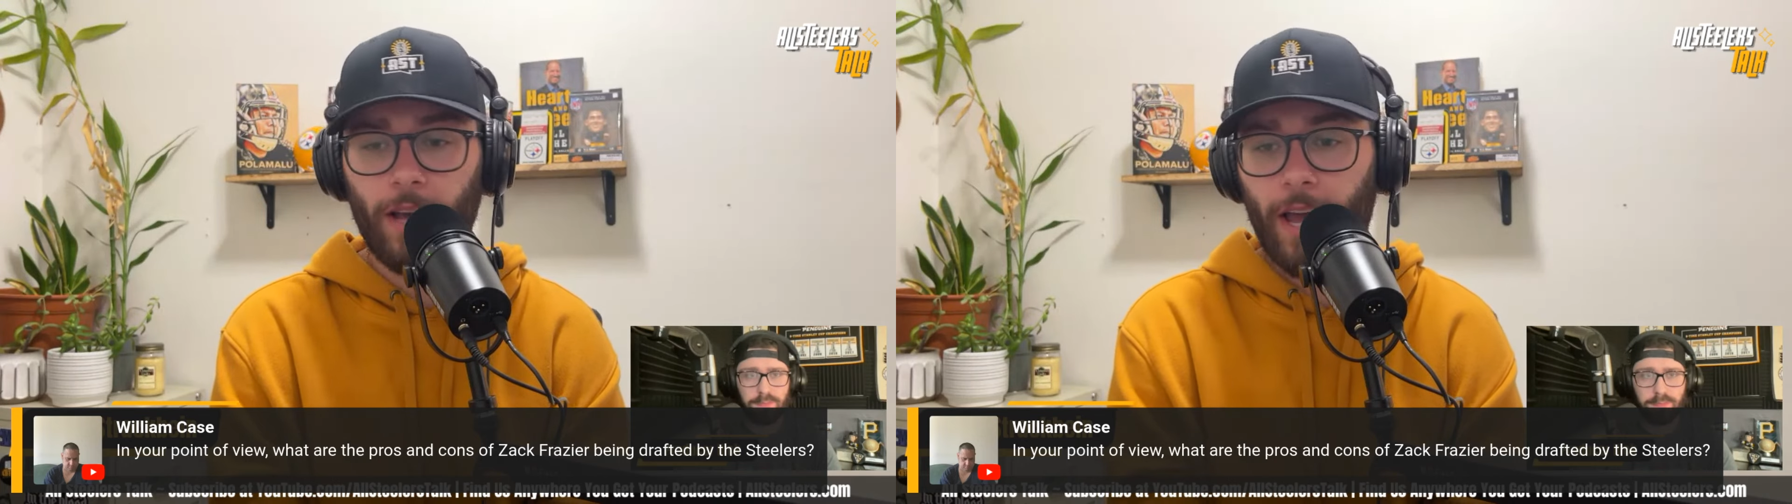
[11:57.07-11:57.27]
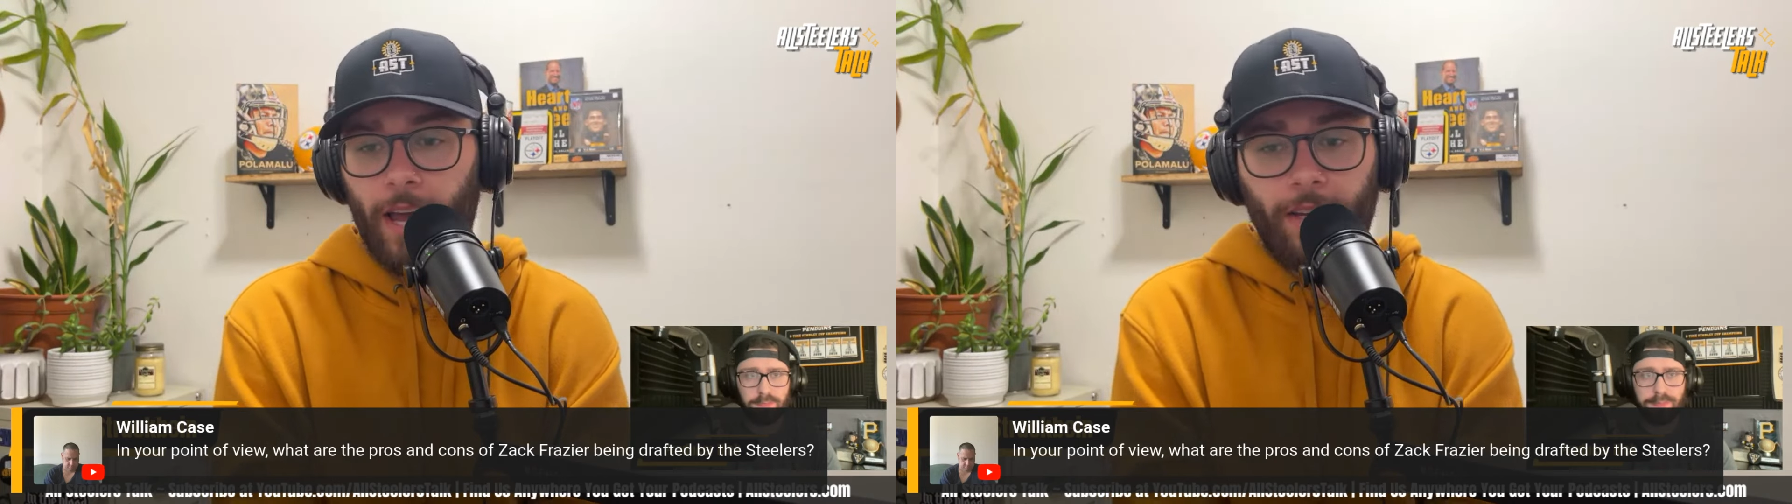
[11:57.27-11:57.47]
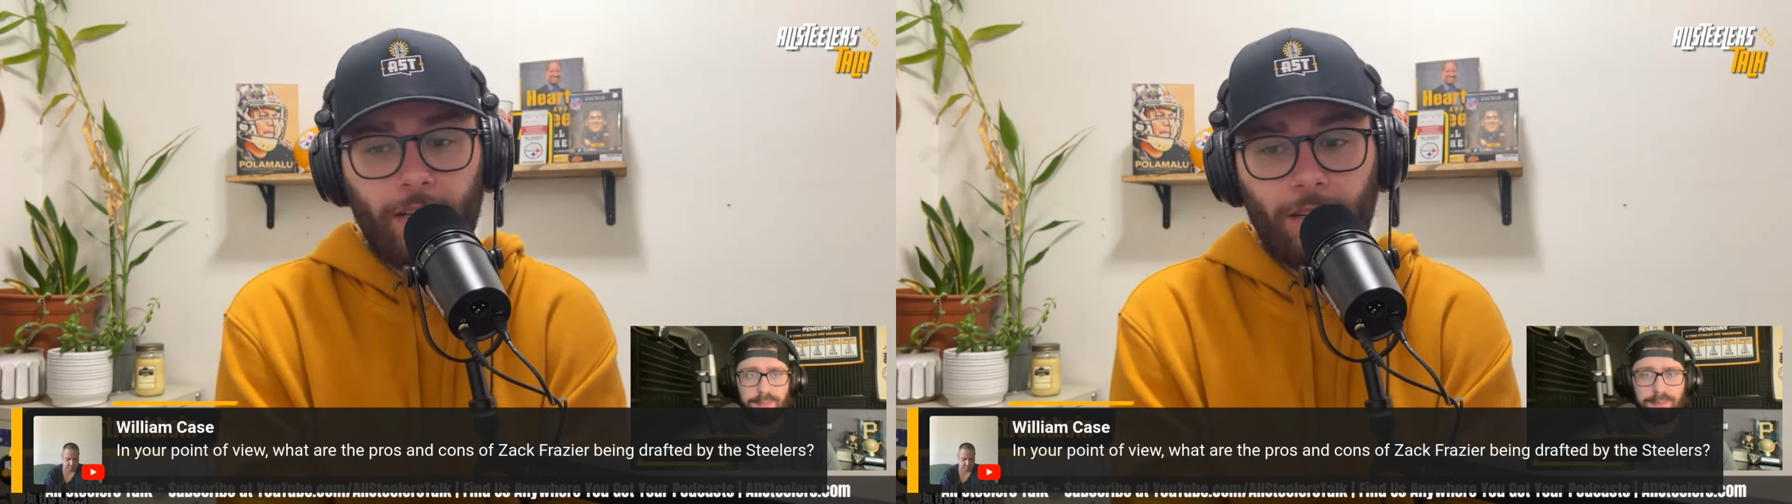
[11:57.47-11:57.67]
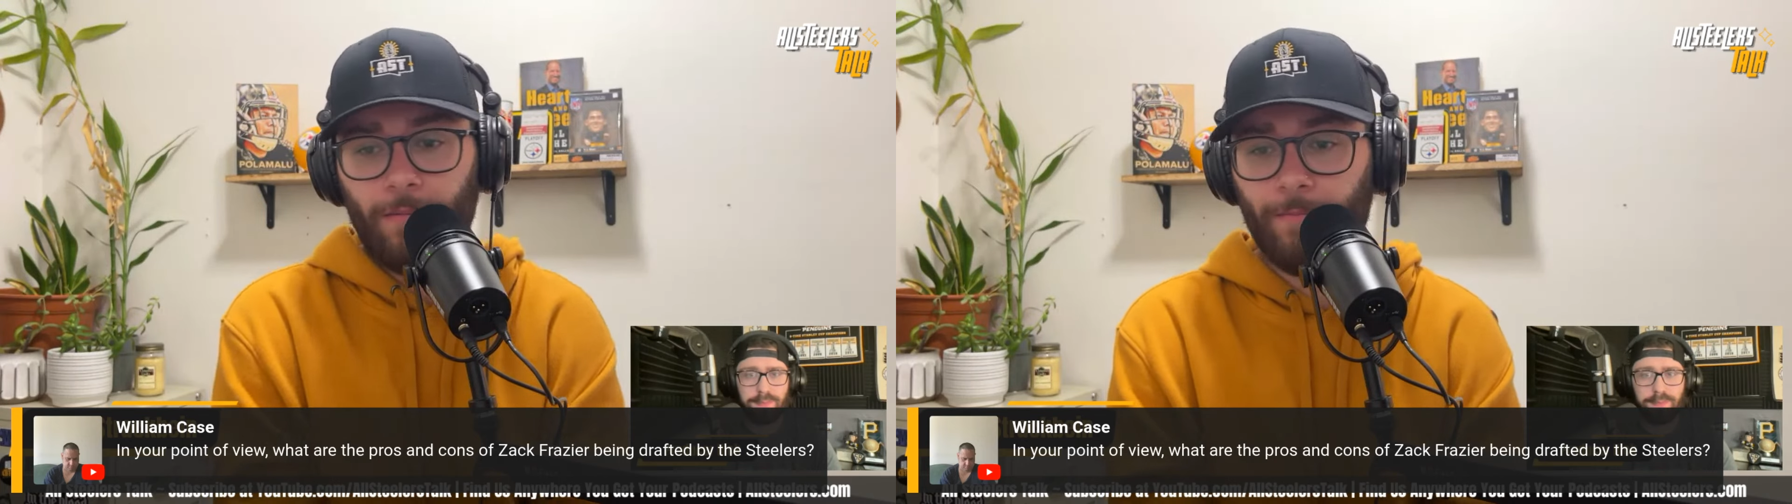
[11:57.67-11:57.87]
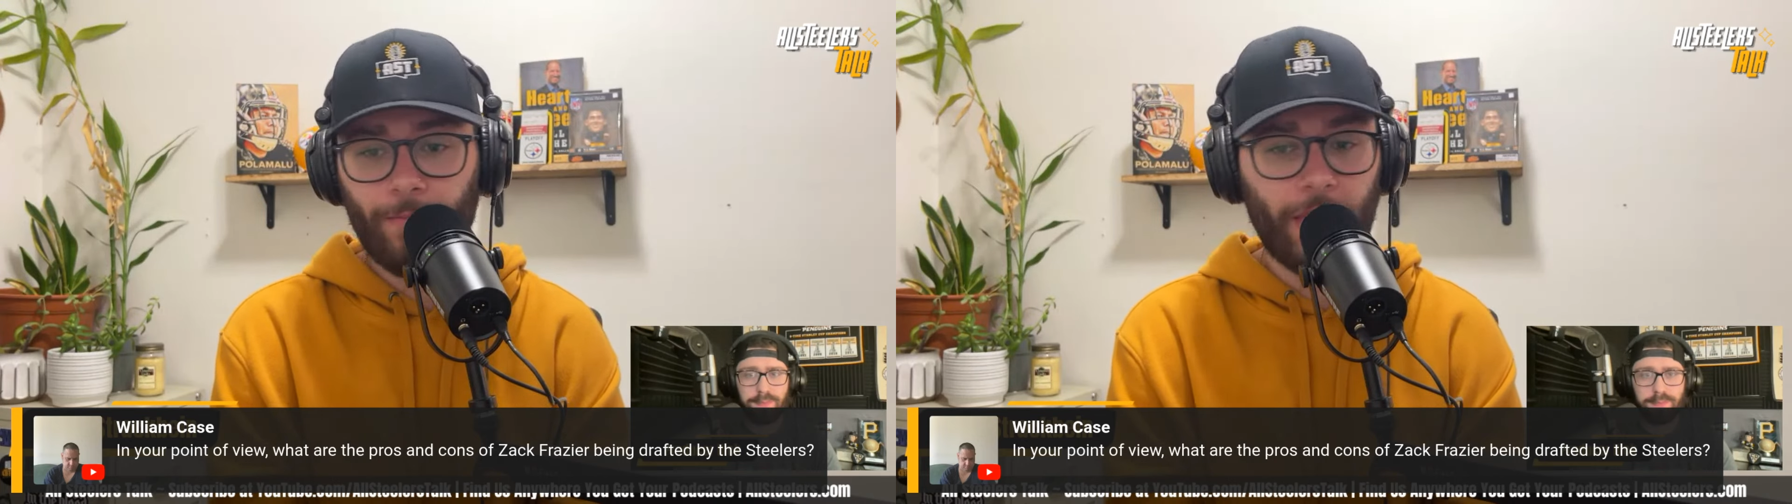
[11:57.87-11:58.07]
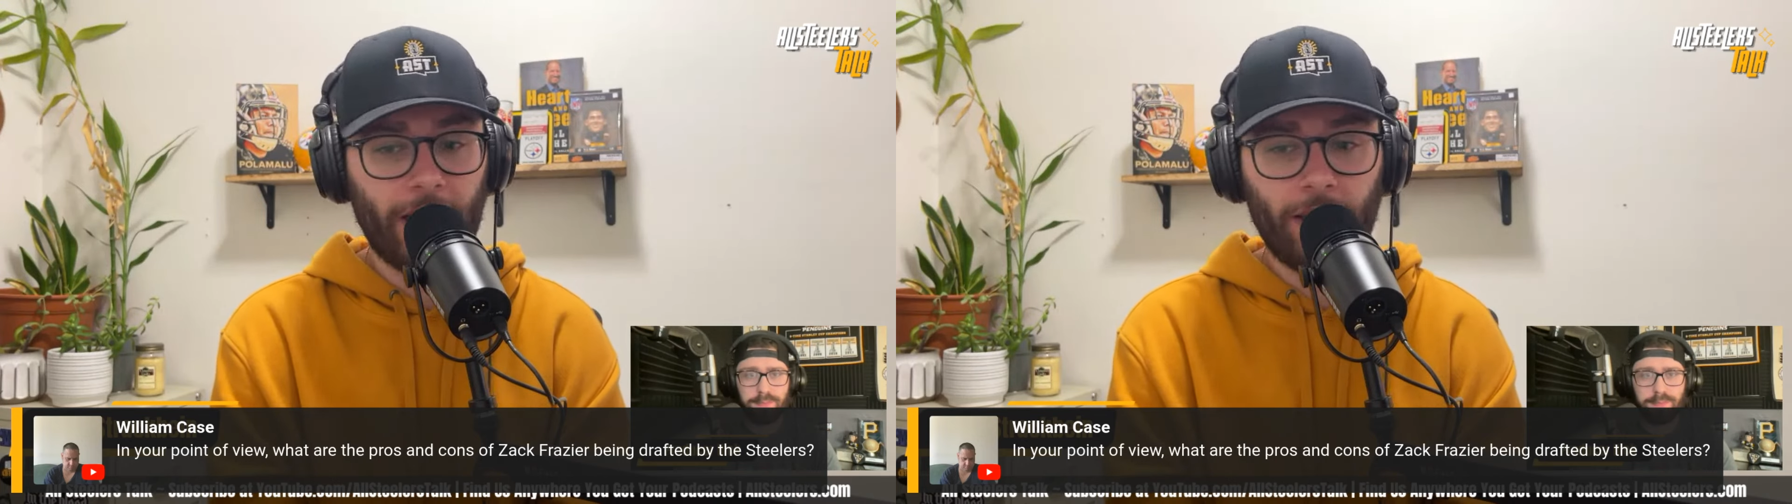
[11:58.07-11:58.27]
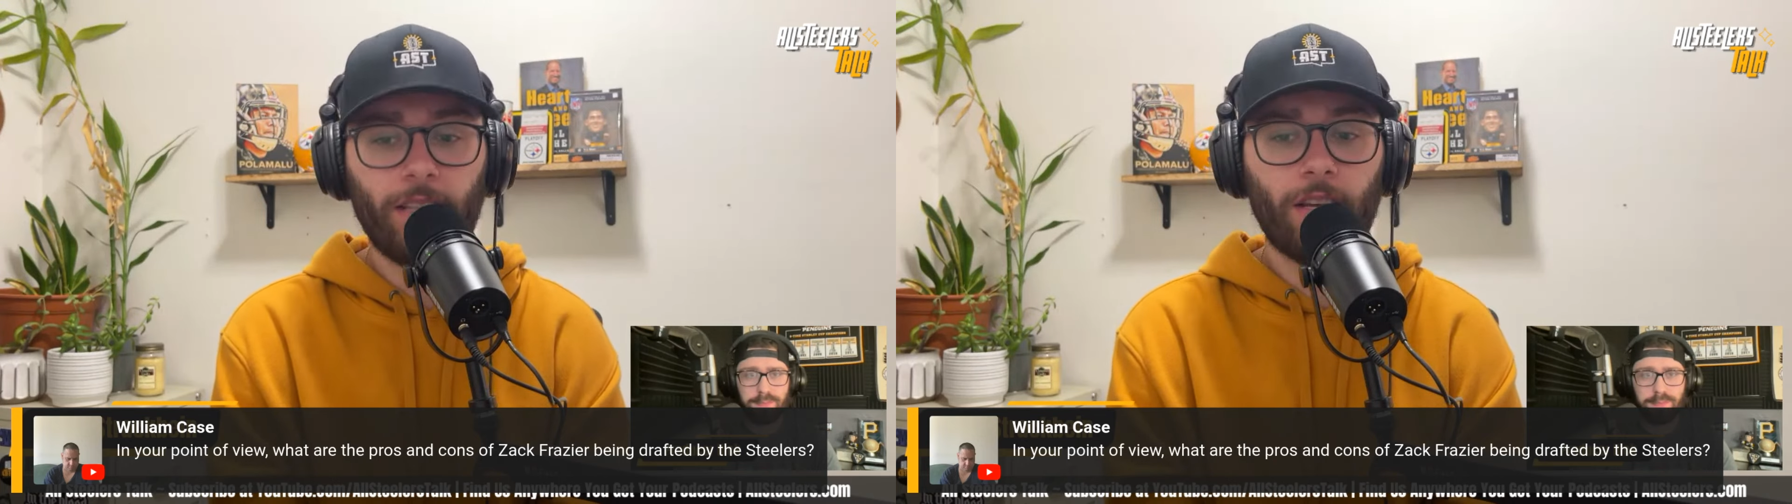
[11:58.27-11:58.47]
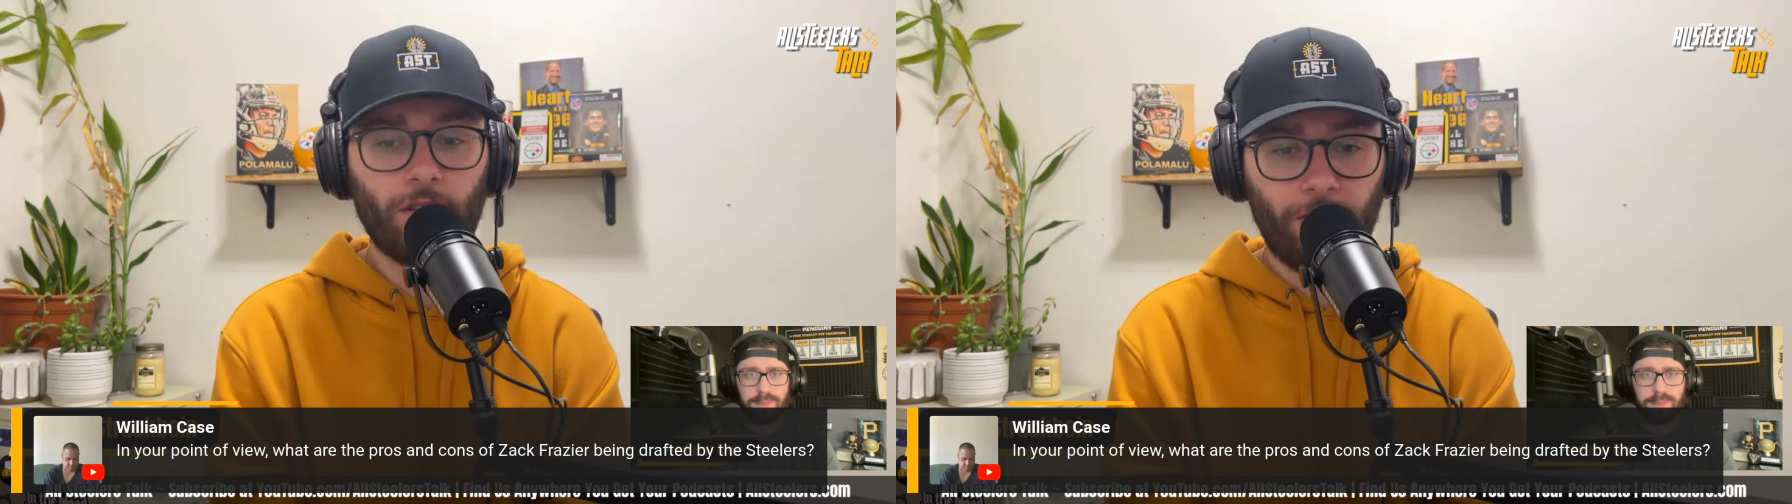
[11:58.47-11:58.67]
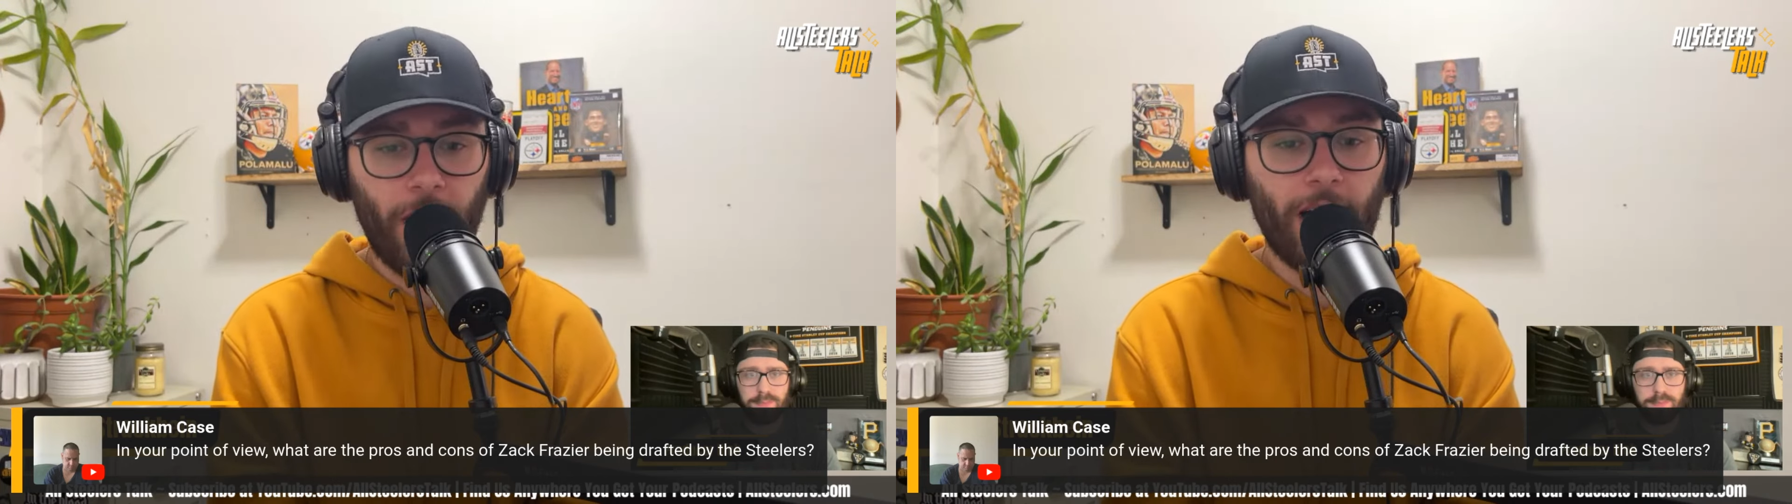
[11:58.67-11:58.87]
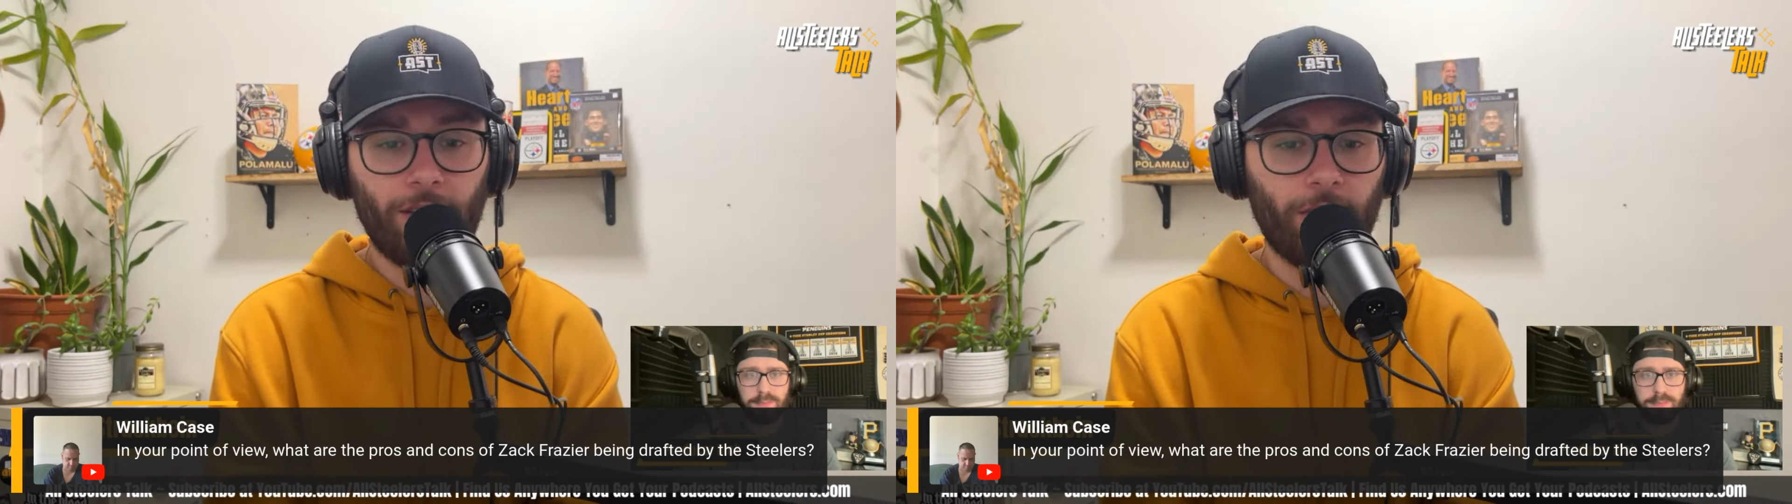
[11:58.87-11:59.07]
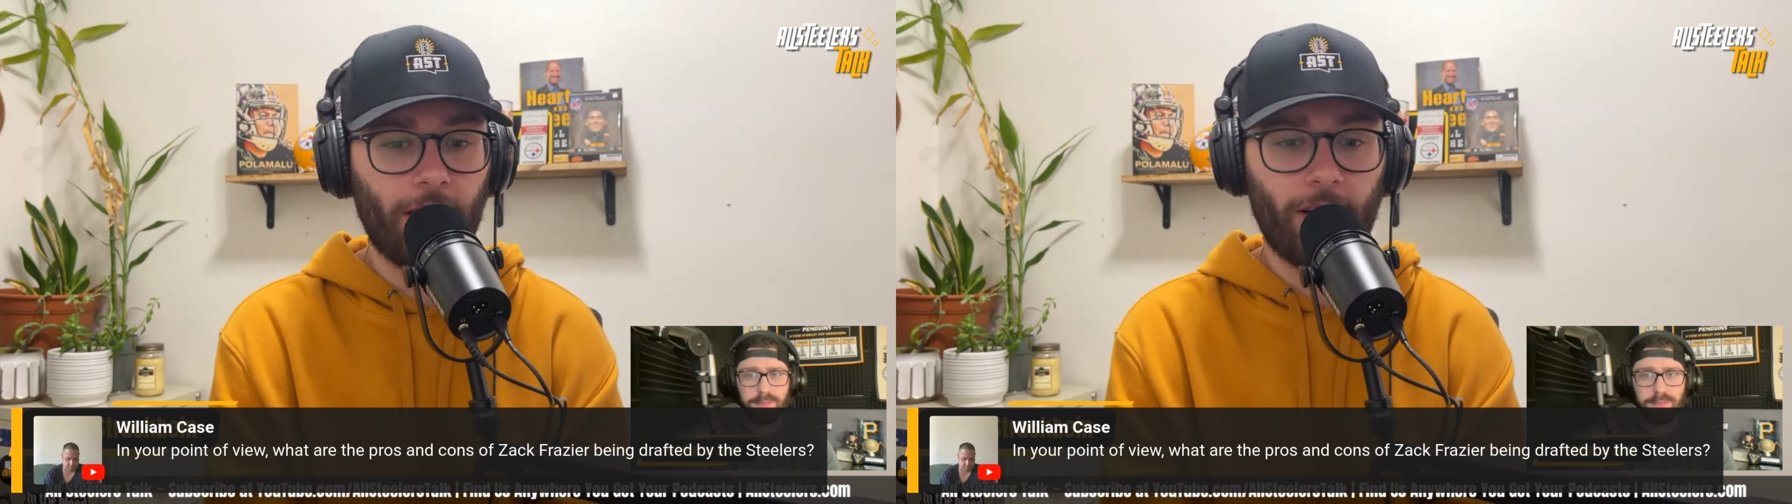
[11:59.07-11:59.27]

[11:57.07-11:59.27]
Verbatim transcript: And I think there's value there,